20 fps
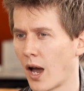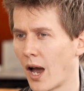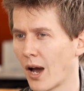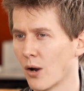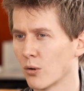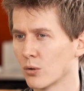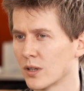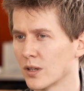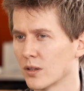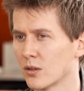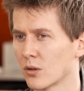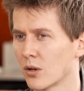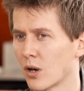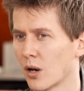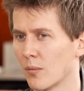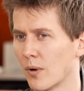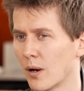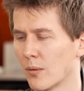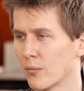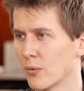how did you
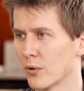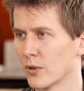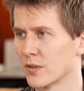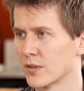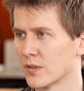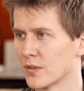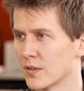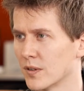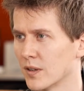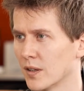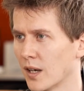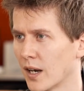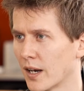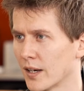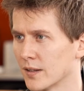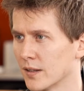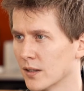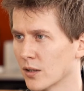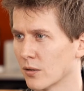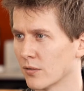come up with the
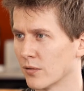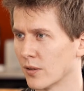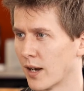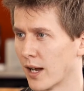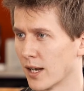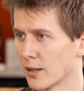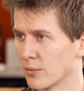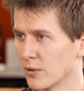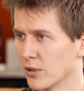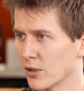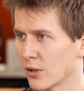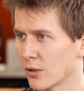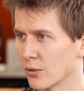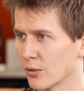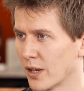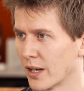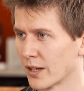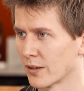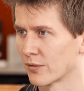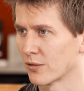idea of an
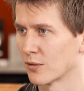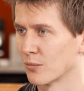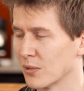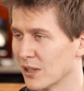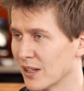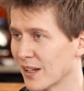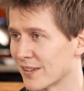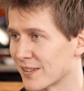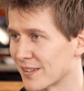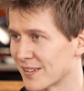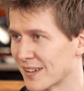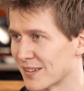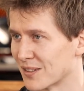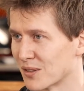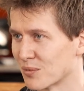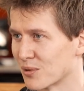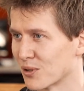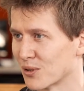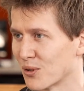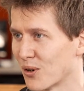IPO? Like for me as an
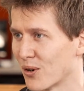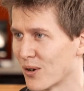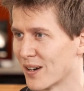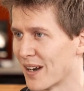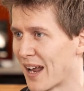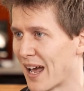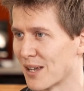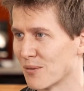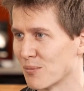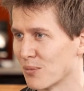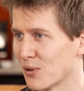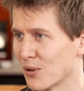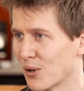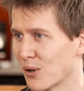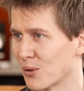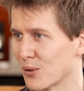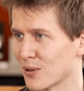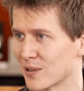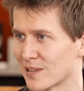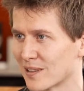entrepreneur, an
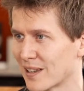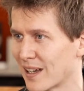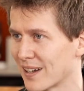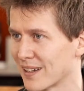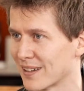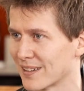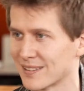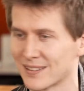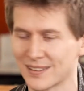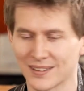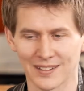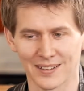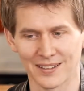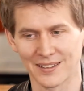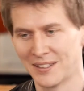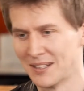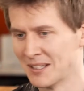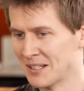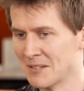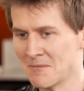IPO is like the
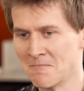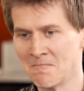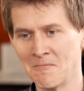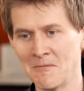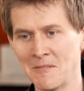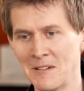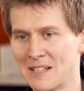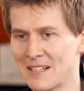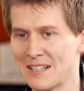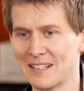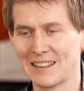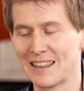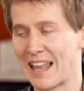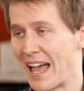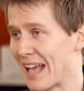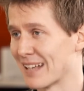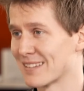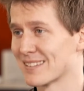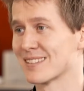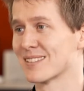
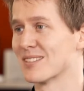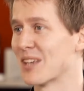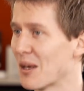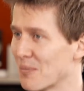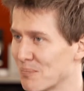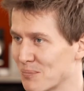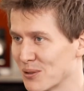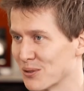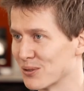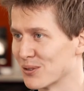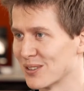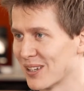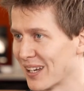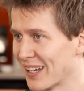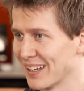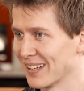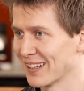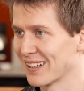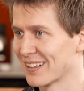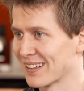last step you
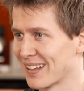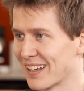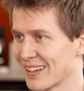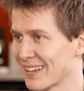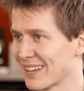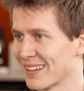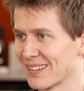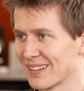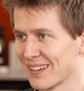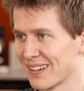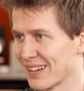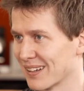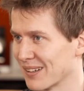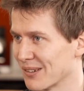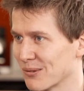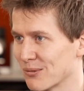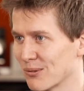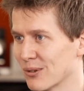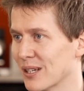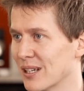take. Like uh,
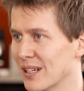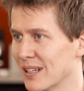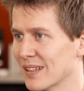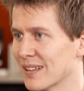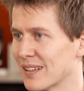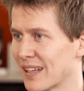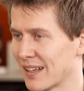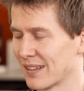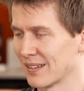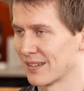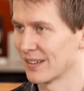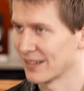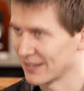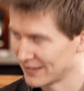really, that